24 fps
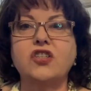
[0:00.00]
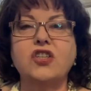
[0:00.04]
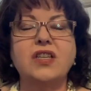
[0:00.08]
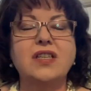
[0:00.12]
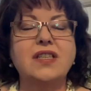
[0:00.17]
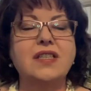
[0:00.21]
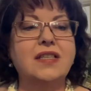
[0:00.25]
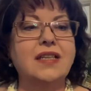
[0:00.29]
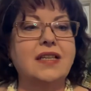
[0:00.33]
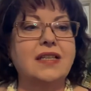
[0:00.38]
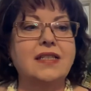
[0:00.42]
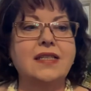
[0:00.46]
He
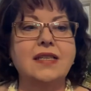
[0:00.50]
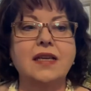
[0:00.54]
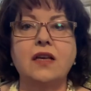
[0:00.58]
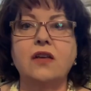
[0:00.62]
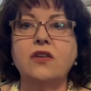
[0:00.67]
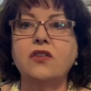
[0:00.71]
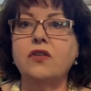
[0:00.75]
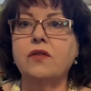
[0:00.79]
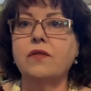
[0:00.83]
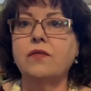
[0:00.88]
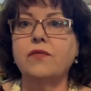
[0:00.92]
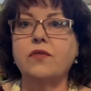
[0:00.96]
said, tell
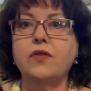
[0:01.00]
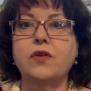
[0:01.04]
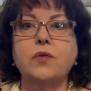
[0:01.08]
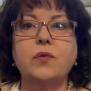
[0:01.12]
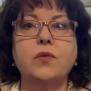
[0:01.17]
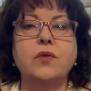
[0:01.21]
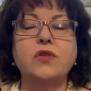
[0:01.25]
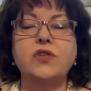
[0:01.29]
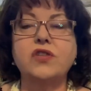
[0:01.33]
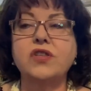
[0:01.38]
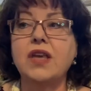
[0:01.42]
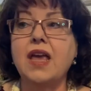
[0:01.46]
your
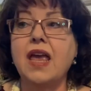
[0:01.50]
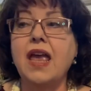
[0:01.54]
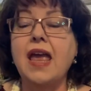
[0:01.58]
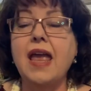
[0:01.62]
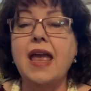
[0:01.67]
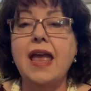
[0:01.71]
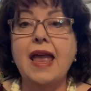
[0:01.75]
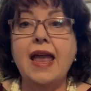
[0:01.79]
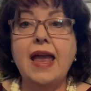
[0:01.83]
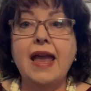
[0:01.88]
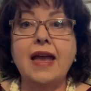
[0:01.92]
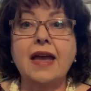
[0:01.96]
viewers
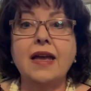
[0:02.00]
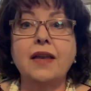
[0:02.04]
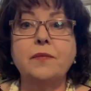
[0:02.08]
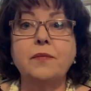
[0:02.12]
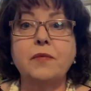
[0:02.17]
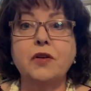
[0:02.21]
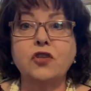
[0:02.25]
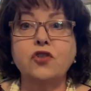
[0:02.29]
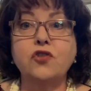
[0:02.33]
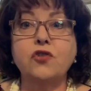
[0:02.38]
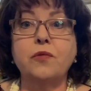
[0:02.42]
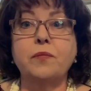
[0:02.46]
add
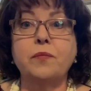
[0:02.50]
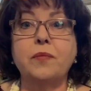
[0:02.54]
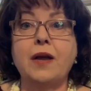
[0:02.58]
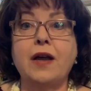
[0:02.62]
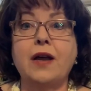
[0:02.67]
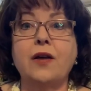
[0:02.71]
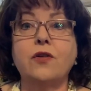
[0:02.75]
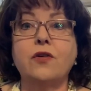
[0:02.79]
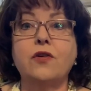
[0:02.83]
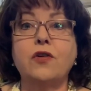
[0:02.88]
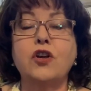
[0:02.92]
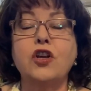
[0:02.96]
mushroom
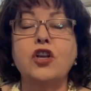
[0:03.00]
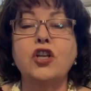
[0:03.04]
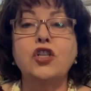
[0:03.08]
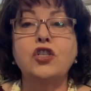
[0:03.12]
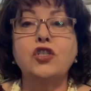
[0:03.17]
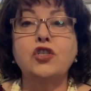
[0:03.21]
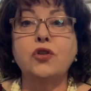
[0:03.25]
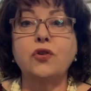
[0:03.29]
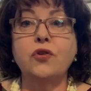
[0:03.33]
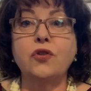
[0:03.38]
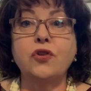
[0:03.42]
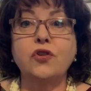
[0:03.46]
powder
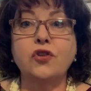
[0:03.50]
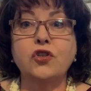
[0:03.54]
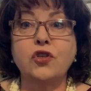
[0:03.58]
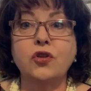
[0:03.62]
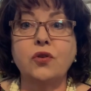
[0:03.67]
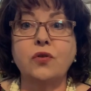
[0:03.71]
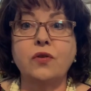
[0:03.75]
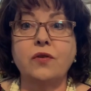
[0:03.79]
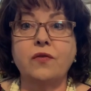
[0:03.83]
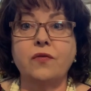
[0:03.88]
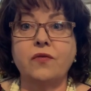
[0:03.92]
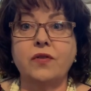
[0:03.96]
to their
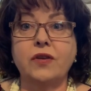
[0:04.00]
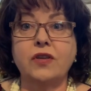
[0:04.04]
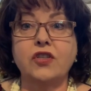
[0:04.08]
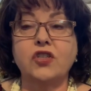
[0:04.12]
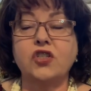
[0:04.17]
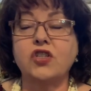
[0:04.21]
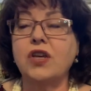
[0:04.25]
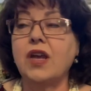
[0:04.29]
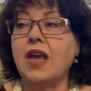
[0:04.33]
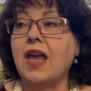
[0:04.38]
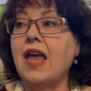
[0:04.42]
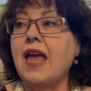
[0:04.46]
tuna
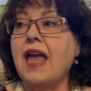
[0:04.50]
fish,